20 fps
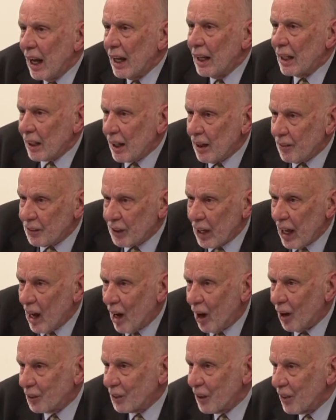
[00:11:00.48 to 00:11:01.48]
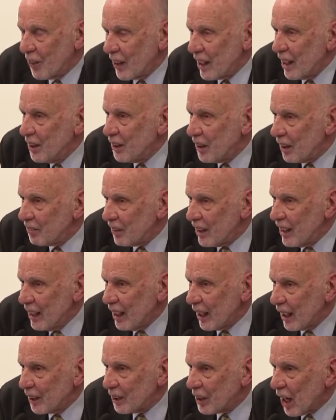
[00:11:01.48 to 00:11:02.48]
he left out the
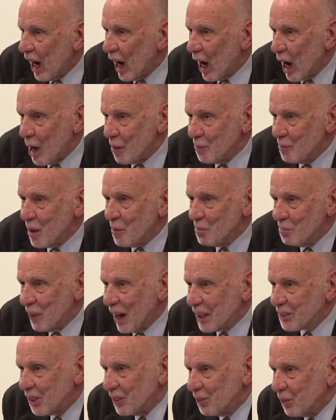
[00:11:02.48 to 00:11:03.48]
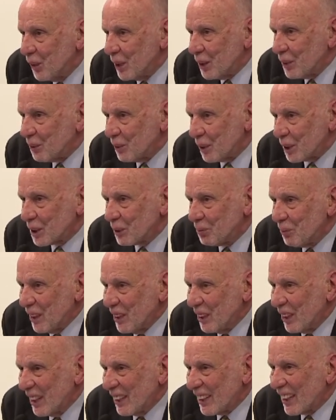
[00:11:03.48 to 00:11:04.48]
intervening time, much of which was
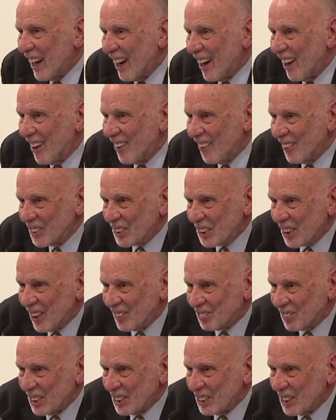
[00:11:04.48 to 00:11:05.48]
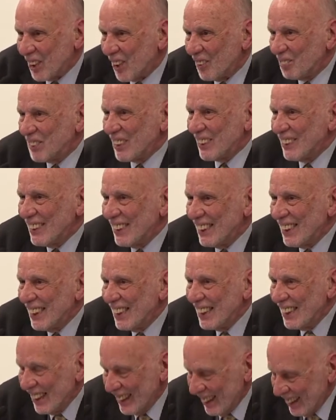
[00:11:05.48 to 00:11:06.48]
spent in Carl's Coffee Shop.
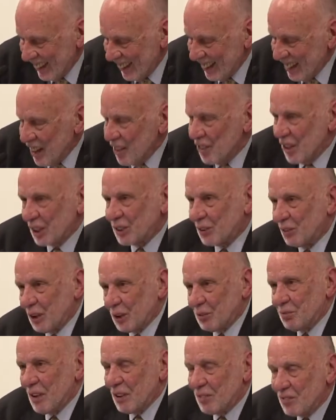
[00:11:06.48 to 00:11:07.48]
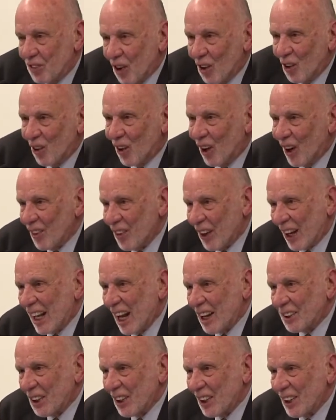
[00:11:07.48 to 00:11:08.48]
This was before the
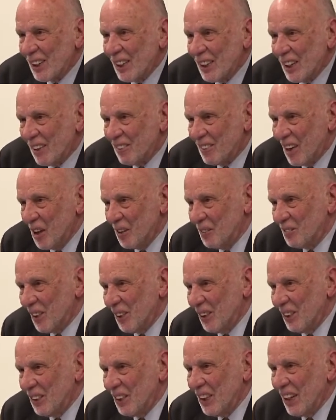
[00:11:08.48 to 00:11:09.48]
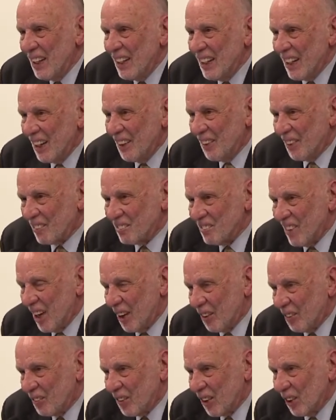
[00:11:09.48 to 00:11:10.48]
Catalina opened in the
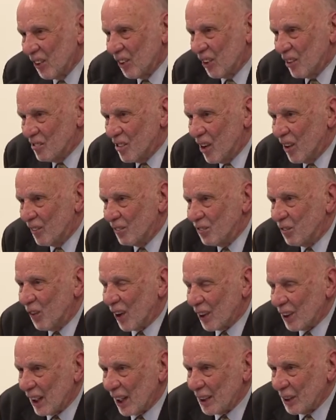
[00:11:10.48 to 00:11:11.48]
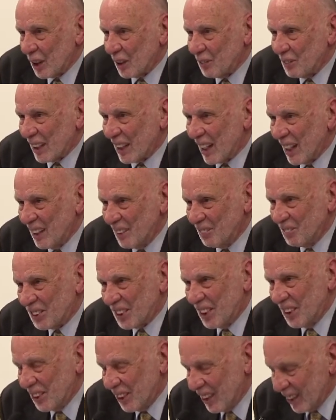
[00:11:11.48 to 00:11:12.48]
ground floor of what later became
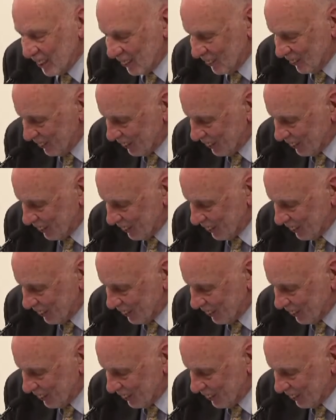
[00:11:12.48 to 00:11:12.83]
Sydney Law